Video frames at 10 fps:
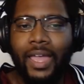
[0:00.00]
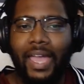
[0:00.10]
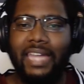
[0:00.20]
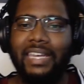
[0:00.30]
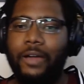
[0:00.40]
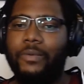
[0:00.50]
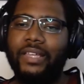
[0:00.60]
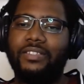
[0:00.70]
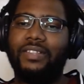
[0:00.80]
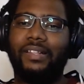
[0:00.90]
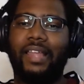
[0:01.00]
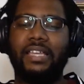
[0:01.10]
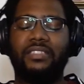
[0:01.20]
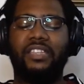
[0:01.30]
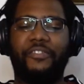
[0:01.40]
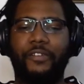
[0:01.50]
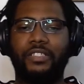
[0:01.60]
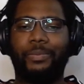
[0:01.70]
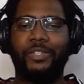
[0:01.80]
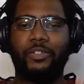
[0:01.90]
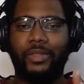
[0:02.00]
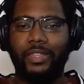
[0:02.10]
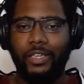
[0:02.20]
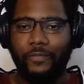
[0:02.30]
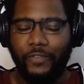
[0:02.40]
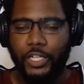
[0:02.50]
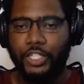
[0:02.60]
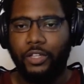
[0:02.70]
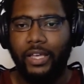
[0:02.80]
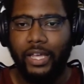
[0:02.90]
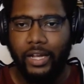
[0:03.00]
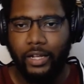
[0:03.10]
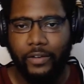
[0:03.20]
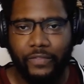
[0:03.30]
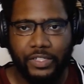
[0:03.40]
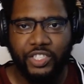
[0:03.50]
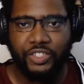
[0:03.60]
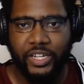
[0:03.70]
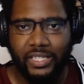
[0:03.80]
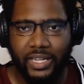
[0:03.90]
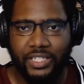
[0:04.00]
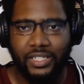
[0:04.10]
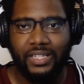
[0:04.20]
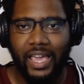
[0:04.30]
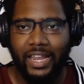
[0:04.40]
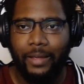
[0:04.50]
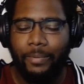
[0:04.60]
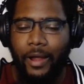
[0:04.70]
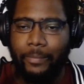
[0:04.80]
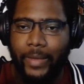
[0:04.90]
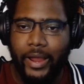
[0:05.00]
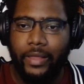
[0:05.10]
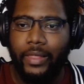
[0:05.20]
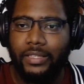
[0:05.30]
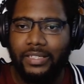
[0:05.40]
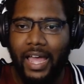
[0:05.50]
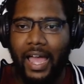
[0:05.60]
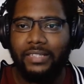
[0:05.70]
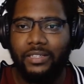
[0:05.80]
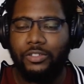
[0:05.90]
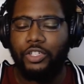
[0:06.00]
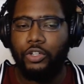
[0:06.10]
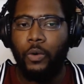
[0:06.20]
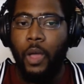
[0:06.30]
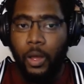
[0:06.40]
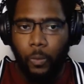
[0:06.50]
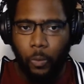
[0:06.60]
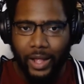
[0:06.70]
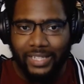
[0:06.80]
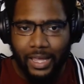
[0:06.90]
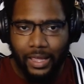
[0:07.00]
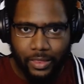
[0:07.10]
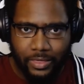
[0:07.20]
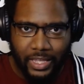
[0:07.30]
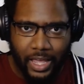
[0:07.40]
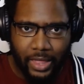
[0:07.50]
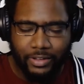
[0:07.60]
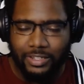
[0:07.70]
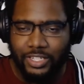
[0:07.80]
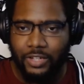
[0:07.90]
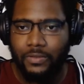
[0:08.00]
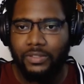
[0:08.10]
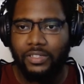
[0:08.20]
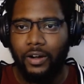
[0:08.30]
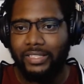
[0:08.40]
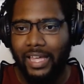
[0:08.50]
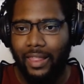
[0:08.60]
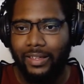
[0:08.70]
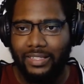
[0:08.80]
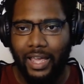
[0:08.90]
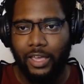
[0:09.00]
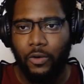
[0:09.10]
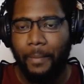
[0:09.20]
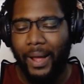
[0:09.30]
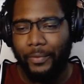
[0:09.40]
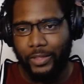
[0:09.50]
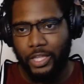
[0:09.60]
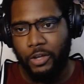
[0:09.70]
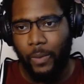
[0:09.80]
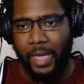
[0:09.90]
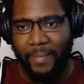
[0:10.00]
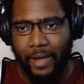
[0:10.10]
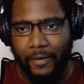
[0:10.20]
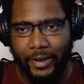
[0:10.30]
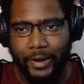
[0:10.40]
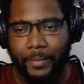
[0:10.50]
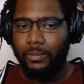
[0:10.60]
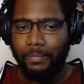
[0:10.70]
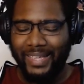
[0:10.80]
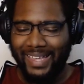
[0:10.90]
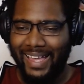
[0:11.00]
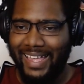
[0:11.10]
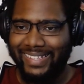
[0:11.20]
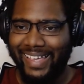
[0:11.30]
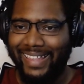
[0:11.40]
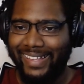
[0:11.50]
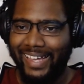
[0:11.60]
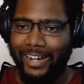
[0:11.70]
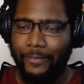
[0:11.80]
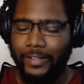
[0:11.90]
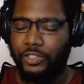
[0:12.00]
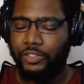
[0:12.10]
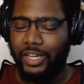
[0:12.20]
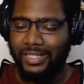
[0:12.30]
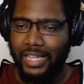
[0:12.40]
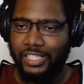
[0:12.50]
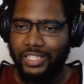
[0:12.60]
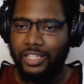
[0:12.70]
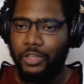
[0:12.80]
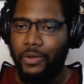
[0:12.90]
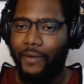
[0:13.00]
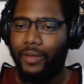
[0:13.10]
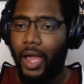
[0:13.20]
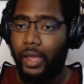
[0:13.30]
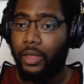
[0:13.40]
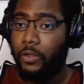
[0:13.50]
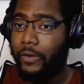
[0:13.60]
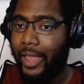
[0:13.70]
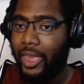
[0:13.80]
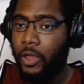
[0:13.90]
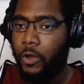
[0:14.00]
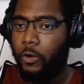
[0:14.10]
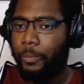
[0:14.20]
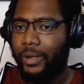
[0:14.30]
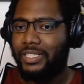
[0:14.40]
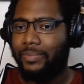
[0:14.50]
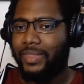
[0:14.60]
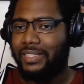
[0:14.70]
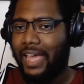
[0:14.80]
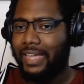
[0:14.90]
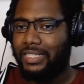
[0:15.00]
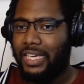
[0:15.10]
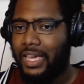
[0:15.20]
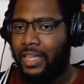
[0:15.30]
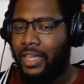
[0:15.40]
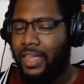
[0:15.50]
And now we get to the last difference between the official and unofficial translations, and it primarily ties into what the other students are telling Deku about the UA barrier. Because in the unofficial translations, you have Hagakure, who brings up this idea